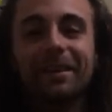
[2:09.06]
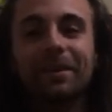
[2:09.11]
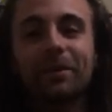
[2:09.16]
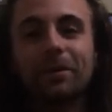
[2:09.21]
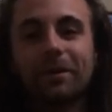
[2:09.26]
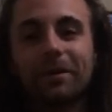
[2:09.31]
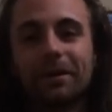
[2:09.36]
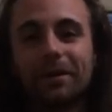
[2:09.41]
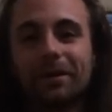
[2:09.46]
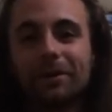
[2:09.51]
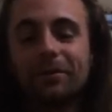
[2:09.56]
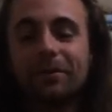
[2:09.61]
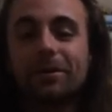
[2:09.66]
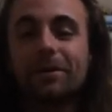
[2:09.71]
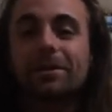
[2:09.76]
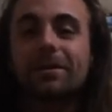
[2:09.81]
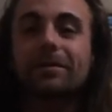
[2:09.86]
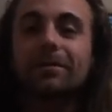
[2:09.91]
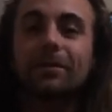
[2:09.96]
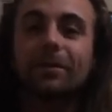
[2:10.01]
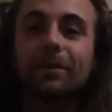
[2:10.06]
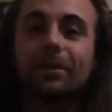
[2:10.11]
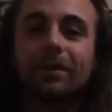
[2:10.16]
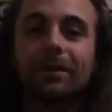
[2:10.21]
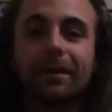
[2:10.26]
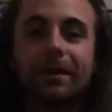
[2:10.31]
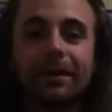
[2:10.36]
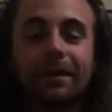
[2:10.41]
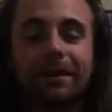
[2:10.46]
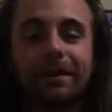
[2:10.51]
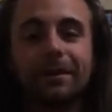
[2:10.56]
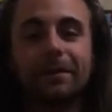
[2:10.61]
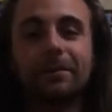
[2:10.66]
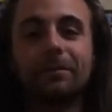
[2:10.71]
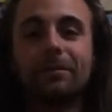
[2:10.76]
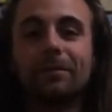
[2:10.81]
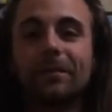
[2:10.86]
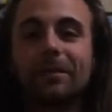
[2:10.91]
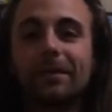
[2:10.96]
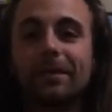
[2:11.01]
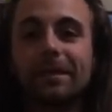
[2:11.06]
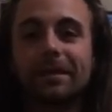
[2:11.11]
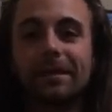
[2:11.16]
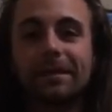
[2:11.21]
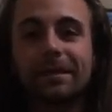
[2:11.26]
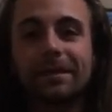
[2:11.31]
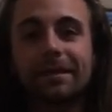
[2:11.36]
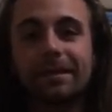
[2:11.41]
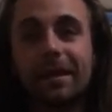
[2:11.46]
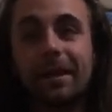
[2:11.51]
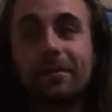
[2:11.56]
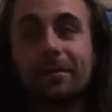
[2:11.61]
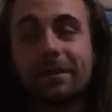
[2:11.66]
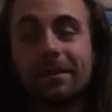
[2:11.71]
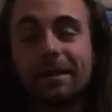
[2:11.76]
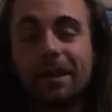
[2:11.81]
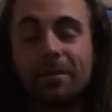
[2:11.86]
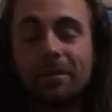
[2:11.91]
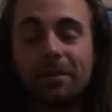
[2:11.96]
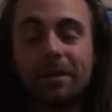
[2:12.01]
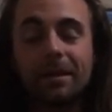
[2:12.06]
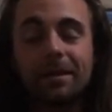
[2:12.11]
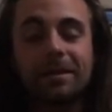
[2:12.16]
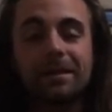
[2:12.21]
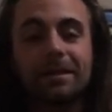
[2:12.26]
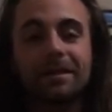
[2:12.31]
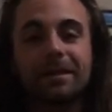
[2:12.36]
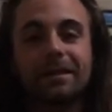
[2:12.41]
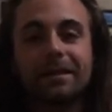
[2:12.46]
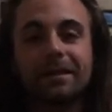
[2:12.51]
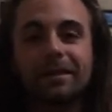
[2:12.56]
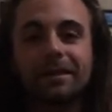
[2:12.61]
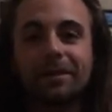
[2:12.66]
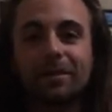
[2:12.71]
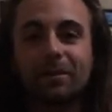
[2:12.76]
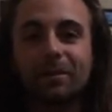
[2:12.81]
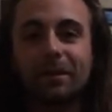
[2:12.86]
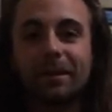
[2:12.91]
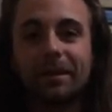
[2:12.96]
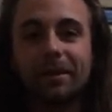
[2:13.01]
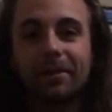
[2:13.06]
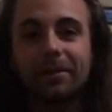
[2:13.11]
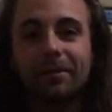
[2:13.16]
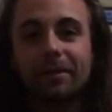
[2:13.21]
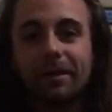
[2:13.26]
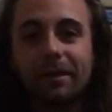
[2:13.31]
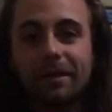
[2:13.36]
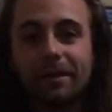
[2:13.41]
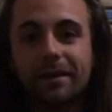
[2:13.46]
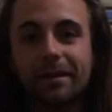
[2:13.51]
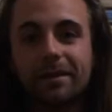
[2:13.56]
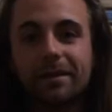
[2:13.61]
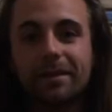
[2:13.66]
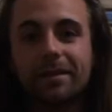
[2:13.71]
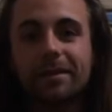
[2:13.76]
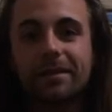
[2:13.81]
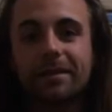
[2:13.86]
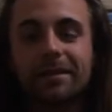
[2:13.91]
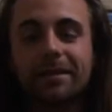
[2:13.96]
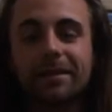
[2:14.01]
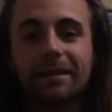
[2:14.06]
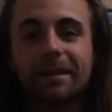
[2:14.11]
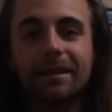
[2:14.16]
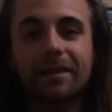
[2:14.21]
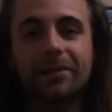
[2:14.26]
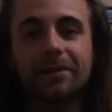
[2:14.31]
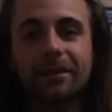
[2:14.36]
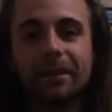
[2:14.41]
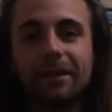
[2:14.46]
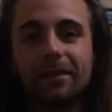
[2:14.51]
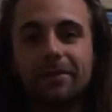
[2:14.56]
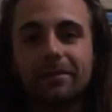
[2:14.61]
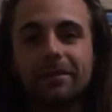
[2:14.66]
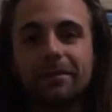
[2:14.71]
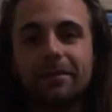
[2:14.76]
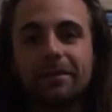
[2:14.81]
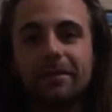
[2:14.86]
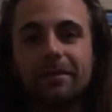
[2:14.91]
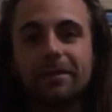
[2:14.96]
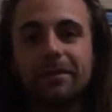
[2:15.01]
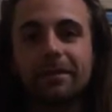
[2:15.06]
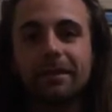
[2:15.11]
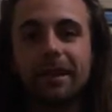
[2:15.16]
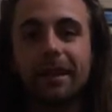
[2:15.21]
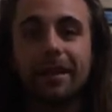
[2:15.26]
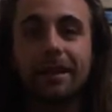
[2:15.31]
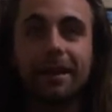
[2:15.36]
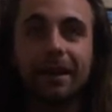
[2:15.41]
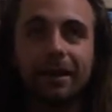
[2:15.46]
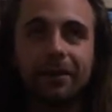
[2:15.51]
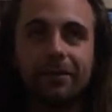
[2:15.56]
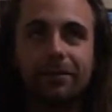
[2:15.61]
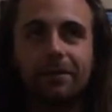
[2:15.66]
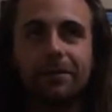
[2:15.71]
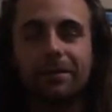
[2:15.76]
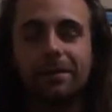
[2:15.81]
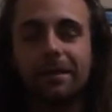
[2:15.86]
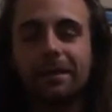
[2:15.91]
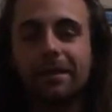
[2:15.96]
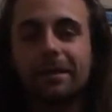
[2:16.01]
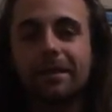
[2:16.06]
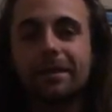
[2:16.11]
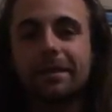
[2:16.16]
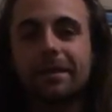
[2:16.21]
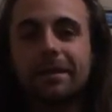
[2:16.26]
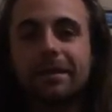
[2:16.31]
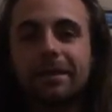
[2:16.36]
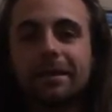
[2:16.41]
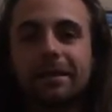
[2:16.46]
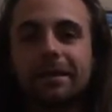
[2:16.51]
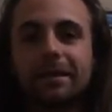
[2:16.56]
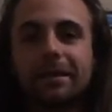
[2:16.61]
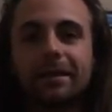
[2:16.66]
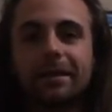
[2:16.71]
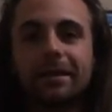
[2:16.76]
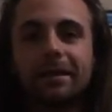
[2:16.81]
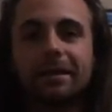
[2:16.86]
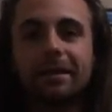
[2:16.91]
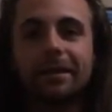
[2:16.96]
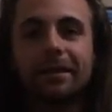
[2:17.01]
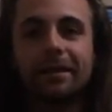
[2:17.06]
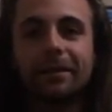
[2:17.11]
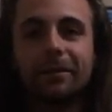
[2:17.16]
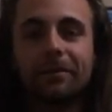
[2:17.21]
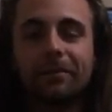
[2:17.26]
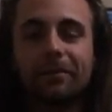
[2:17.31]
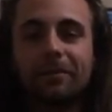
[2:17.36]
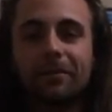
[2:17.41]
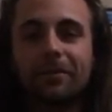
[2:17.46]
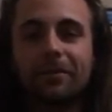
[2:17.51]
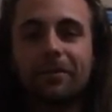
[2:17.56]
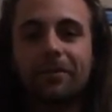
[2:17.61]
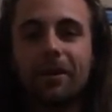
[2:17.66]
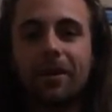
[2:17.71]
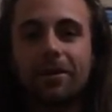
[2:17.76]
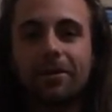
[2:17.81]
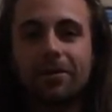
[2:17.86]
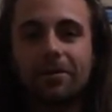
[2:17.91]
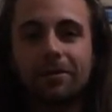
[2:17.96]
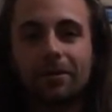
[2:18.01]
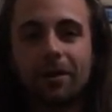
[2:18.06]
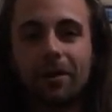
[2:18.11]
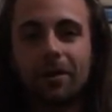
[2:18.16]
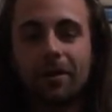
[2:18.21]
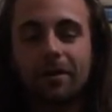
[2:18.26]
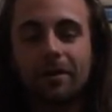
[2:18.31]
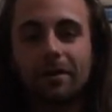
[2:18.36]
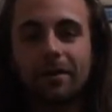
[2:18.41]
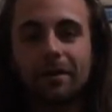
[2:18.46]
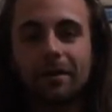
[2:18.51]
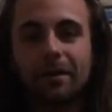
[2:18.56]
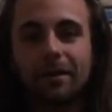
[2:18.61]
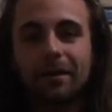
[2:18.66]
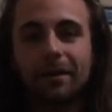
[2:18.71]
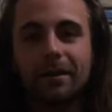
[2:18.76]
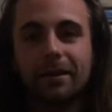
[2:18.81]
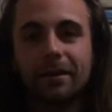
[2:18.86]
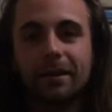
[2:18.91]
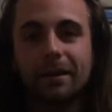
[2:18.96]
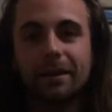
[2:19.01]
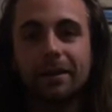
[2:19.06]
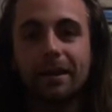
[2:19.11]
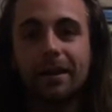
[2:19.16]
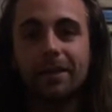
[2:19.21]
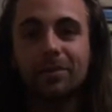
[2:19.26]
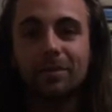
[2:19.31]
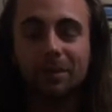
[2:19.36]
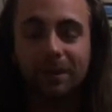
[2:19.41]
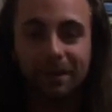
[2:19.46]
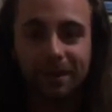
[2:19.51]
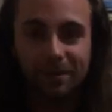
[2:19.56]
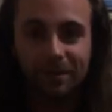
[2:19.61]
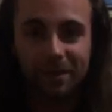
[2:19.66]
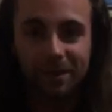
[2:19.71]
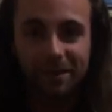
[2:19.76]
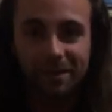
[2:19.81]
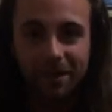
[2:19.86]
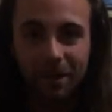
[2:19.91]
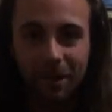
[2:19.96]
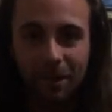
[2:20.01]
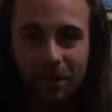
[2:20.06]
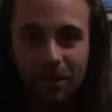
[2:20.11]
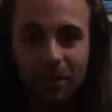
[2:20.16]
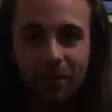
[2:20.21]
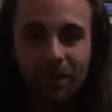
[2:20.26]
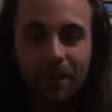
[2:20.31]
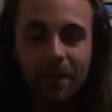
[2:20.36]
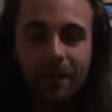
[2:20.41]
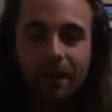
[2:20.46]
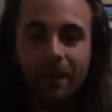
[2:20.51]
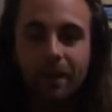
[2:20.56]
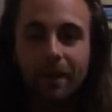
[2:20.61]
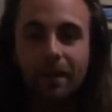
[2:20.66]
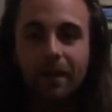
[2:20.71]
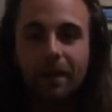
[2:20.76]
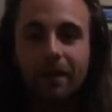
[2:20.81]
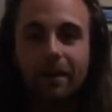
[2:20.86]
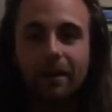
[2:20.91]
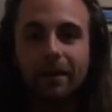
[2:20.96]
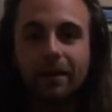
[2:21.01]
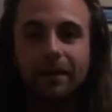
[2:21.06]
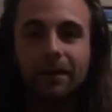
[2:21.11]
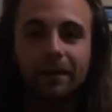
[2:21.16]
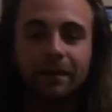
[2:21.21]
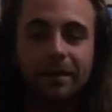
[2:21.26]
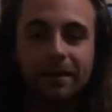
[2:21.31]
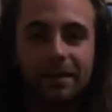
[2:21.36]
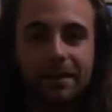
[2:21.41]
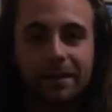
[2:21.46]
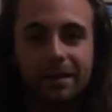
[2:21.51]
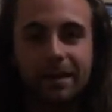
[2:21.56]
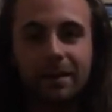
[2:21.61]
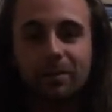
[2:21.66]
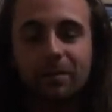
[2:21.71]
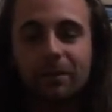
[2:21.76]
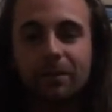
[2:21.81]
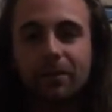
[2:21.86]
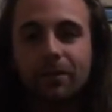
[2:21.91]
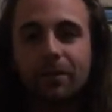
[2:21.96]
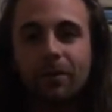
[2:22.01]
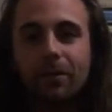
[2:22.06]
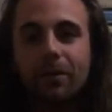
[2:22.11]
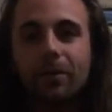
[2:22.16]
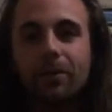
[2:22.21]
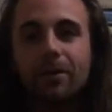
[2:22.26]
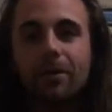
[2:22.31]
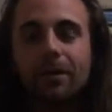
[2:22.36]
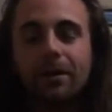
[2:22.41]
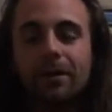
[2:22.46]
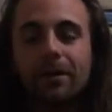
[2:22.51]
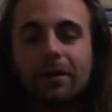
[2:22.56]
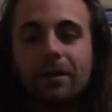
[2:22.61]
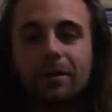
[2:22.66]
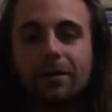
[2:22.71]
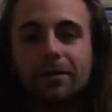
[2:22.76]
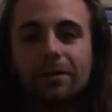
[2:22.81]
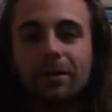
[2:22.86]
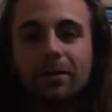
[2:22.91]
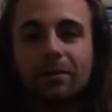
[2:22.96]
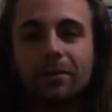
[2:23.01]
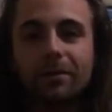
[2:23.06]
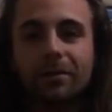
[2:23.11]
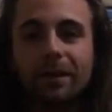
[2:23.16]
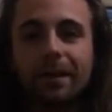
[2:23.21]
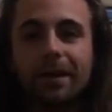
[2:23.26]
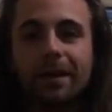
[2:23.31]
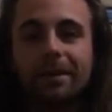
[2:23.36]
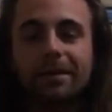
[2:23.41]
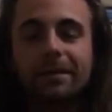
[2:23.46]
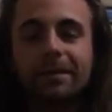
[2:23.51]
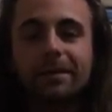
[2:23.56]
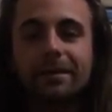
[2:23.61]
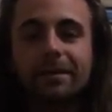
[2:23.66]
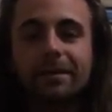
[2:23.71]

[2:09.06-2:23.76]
Well, first of all, this come December this year, it'll be 3 years since I had left New Zealand. Far too long. I desperately miss home, and as I said before, on top of that,